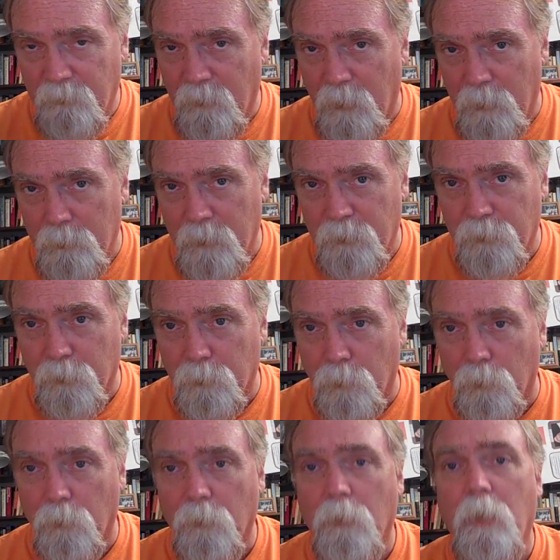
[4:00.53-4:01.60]
very
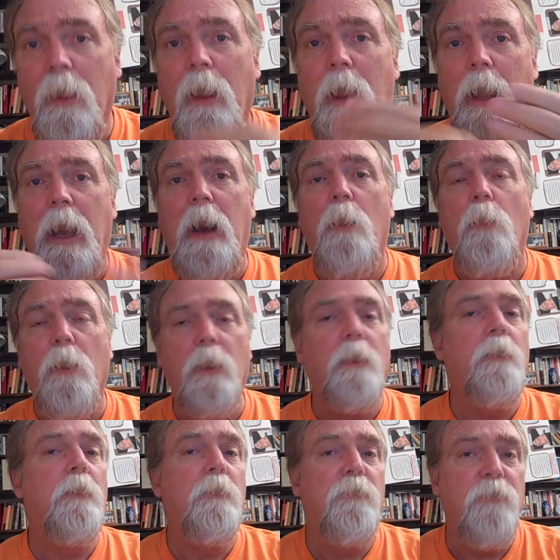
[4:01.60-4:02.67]
measurable, how we're going
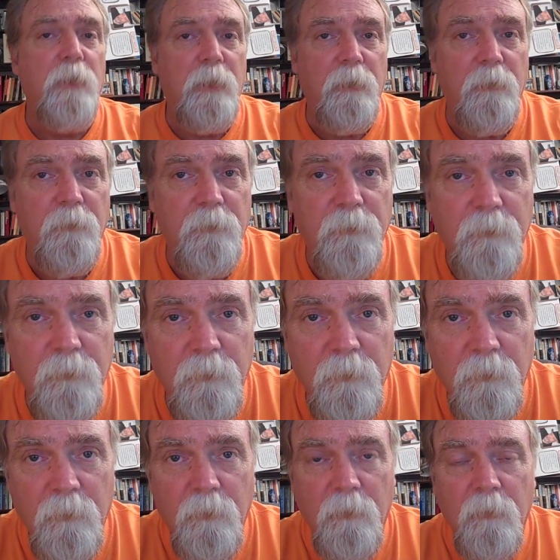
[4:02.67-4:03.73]
to achieve
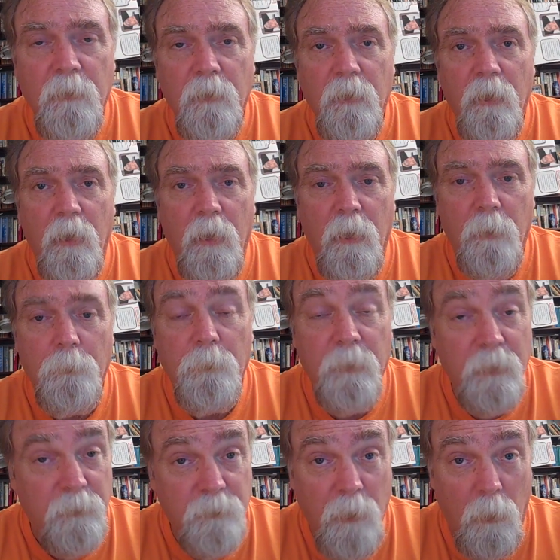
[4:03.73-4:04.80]

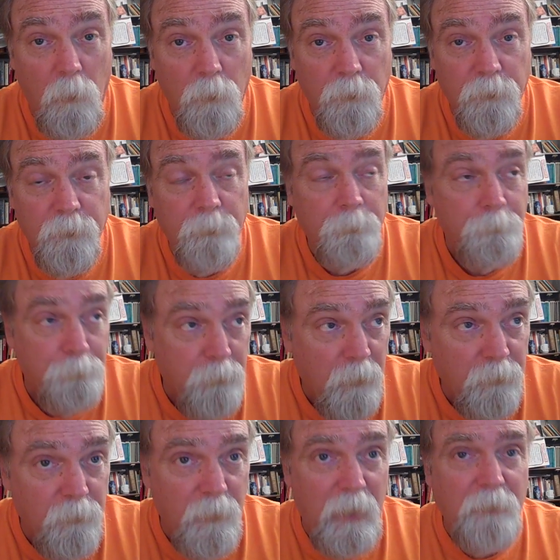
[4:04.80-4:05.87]
these goals.
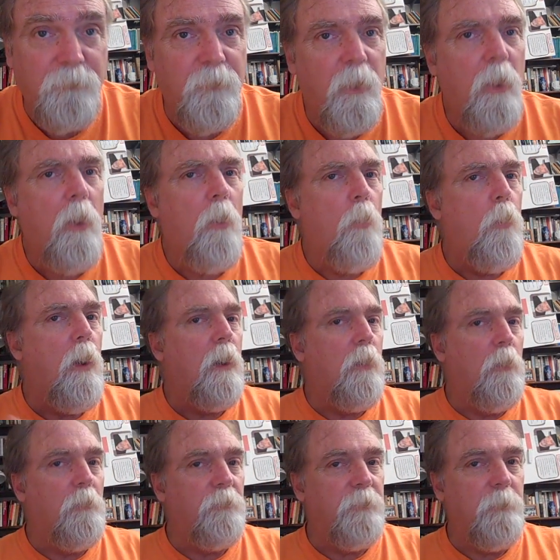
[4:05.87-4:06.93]
So that's what
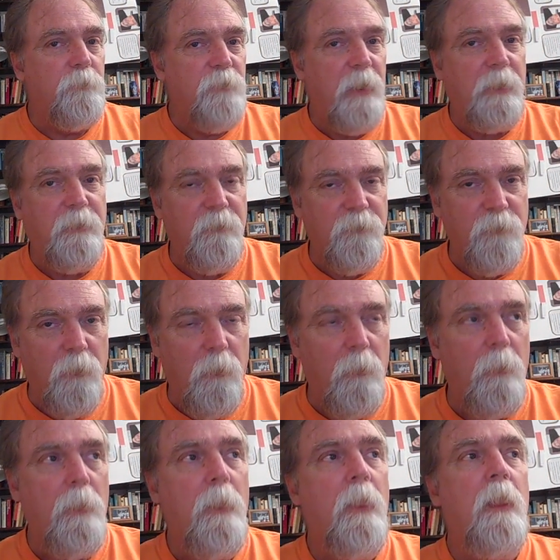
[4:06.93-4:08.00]
goals and objectives are.
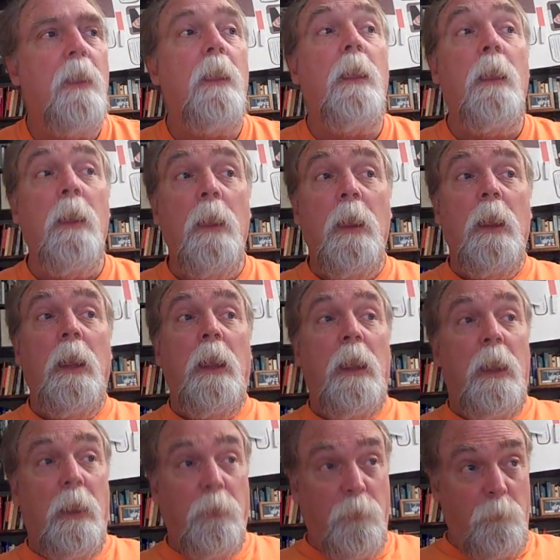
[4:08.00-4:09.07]

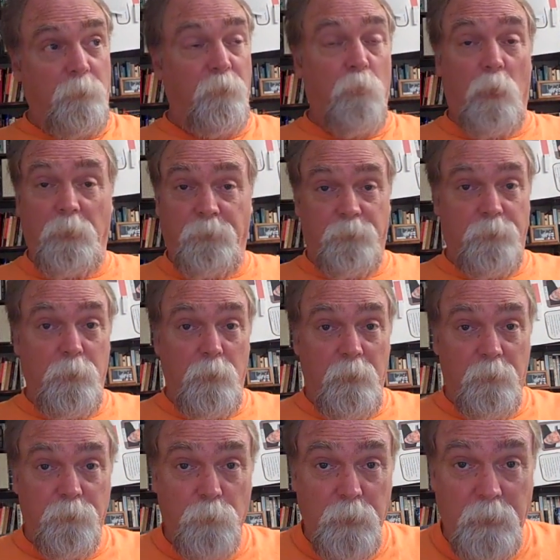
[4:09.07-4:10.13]
In terms of what's due
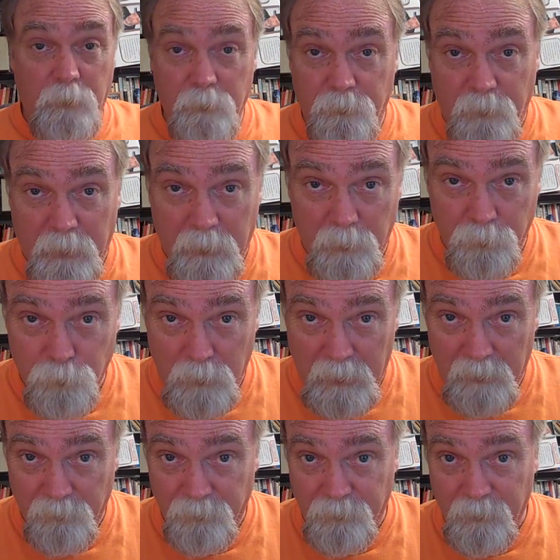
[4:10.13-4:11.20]
this week, the final
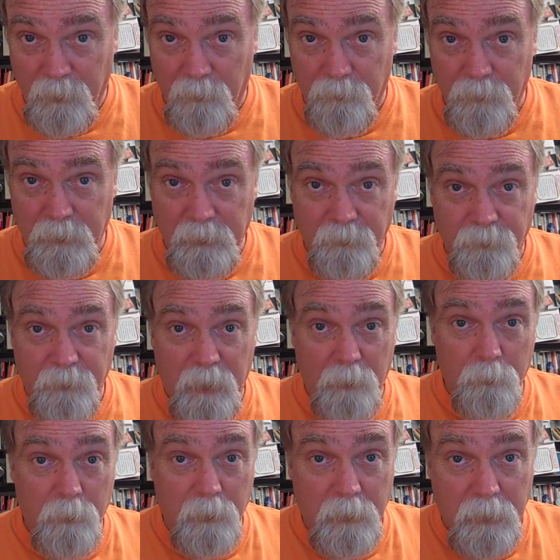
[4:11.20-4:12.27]
draft of the need
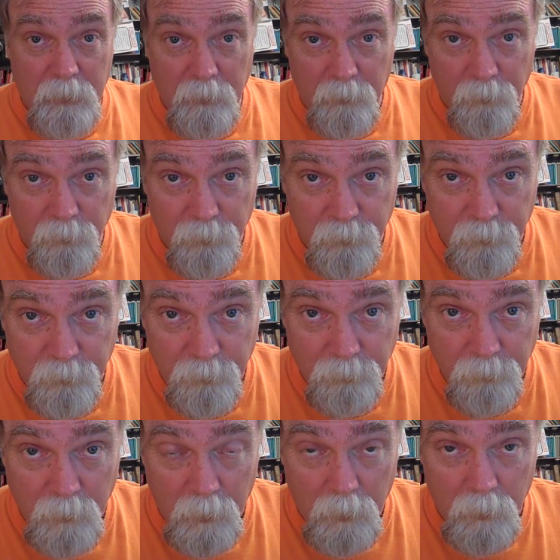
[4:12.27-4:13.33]
statement is
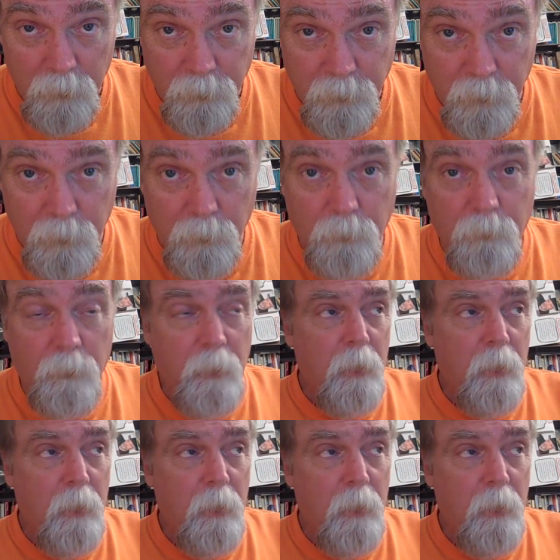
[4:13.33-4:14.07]
due.